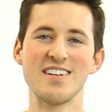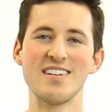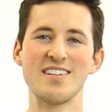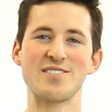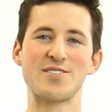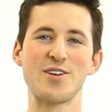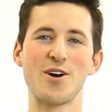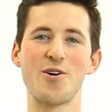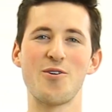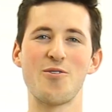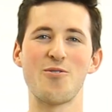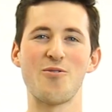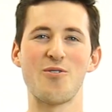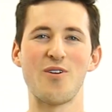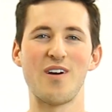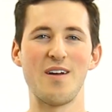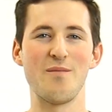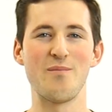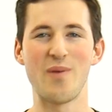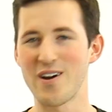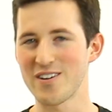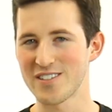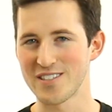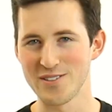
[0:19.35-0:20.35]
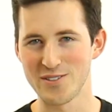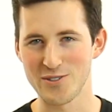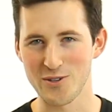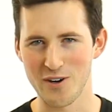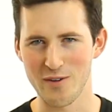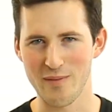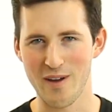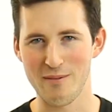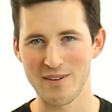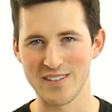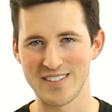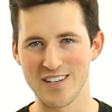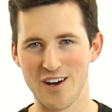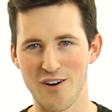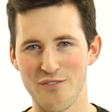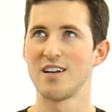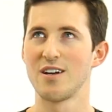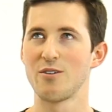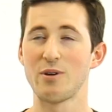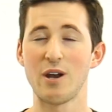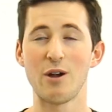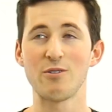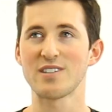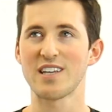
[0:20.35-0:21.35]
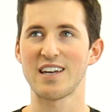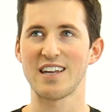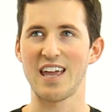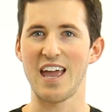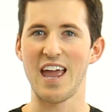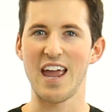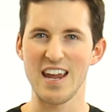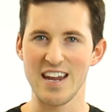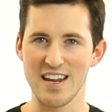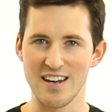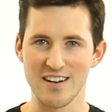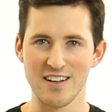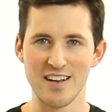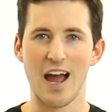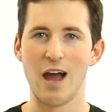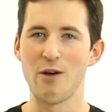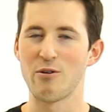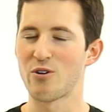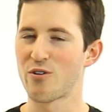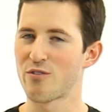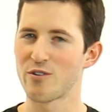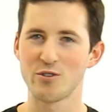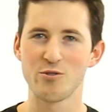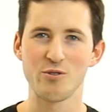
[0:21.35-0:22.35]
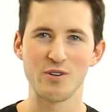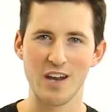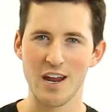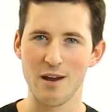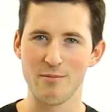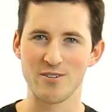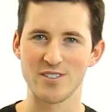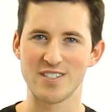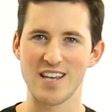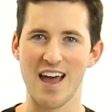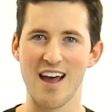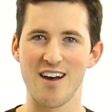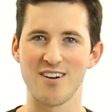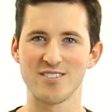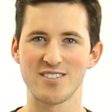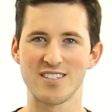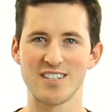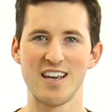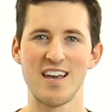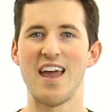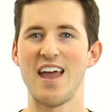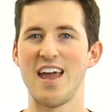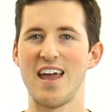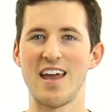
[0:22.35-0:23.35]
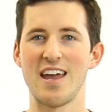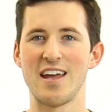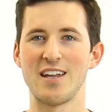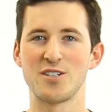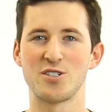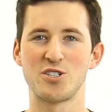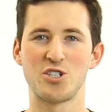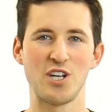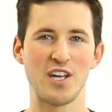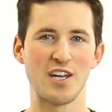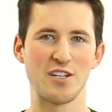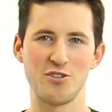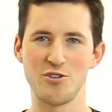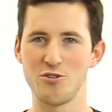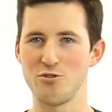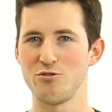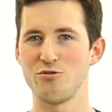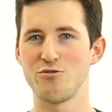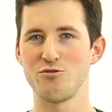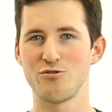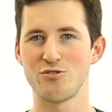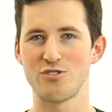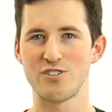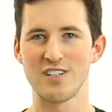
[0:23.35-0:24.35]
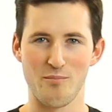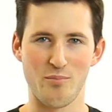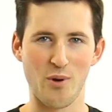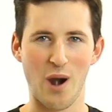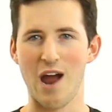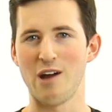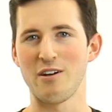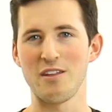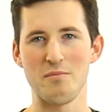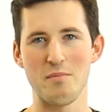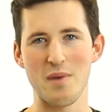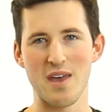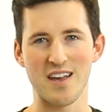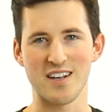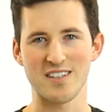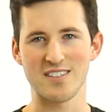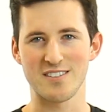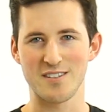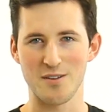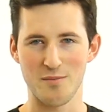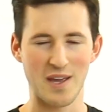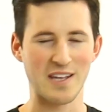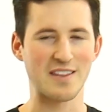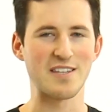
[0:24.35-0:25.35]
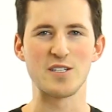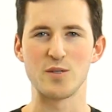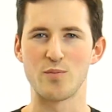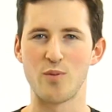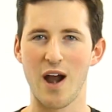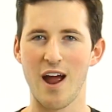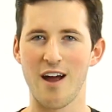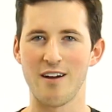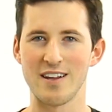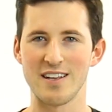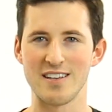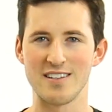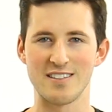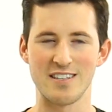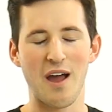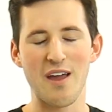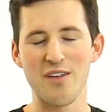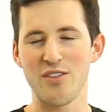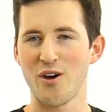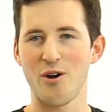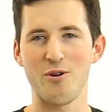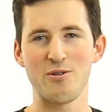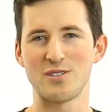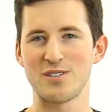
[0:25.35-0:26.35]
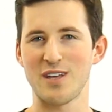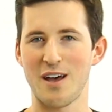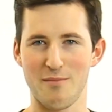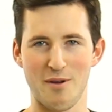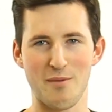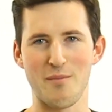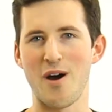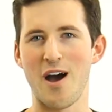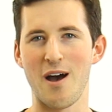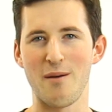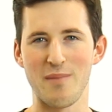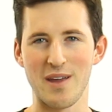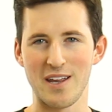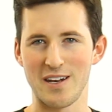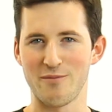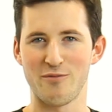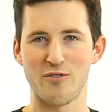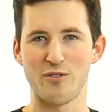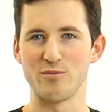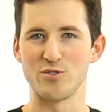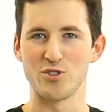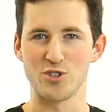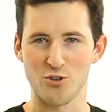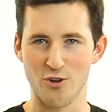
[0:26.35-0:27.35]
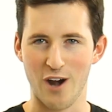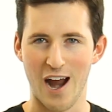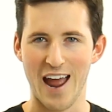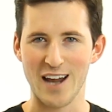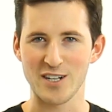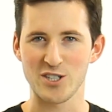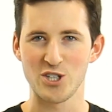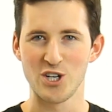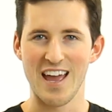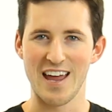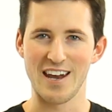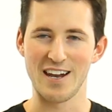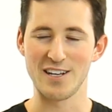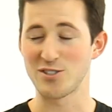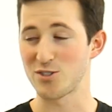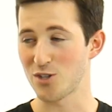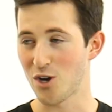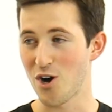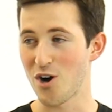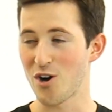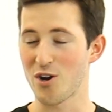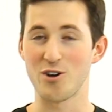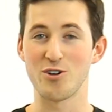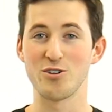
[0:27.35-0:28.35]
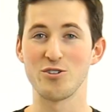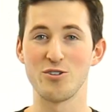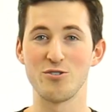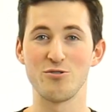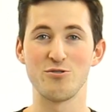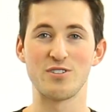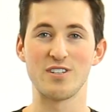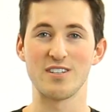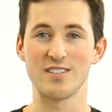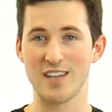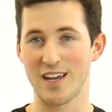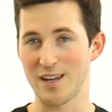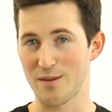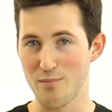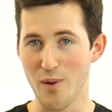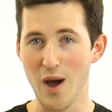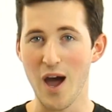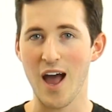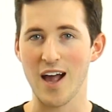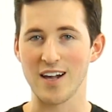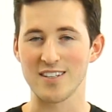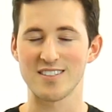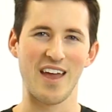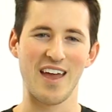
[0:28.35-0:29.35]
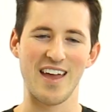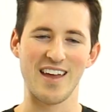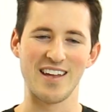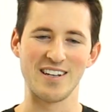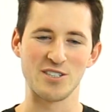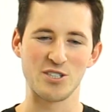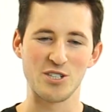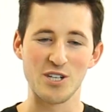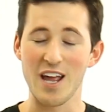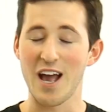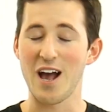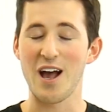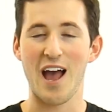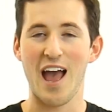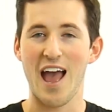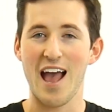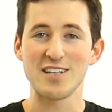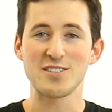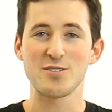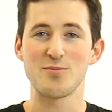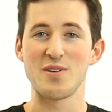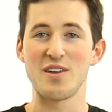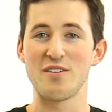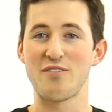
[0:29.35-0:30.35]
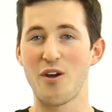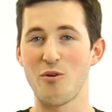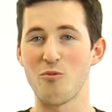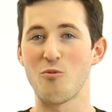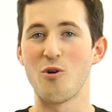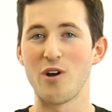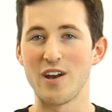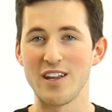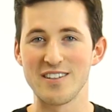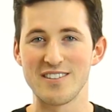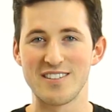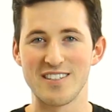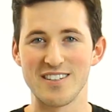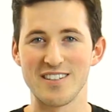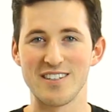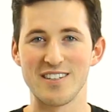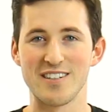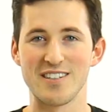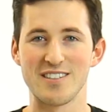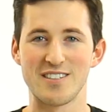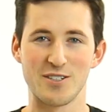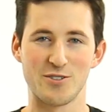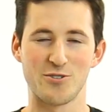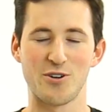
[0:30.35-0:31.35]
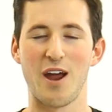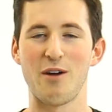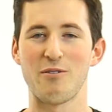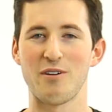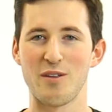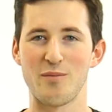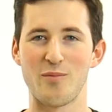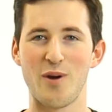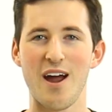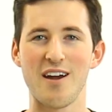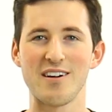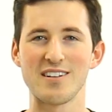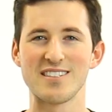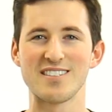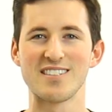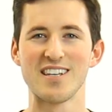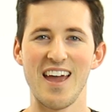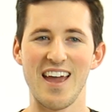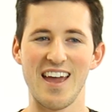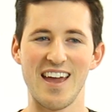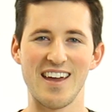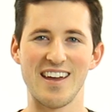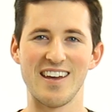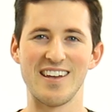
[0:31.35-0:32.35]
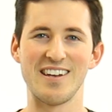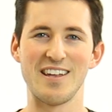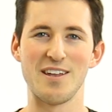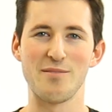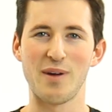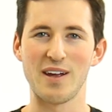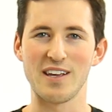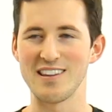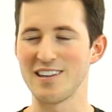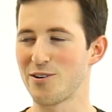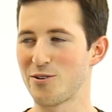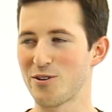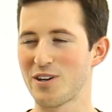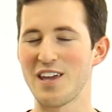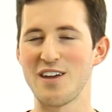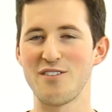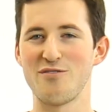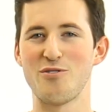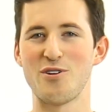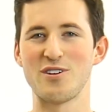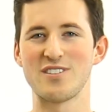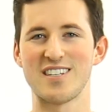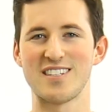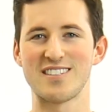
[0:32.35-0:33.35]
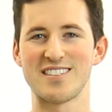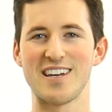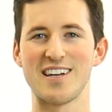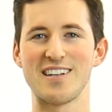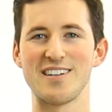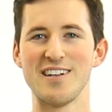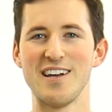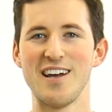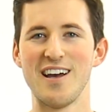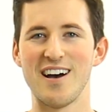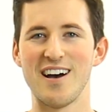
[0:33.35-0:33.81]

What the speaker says: So, embarrassing story about myself. When I was like 8, I went over to a neighbor's house and she had used brownie mix to make these brownies. I always thought my mom made them from scratch, and I saw her use this like box, and she asked me if I wanted to try one of the brownies, and in my little kid voice I said,